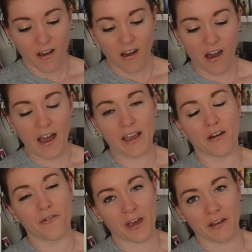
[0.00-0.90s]
I
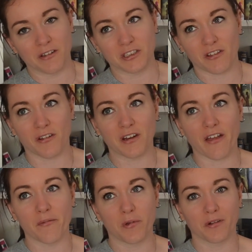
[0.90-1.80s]
got Vanquish, so
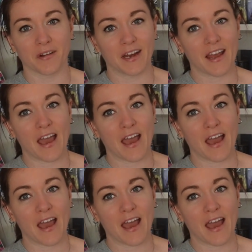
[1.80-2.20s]
another mood read,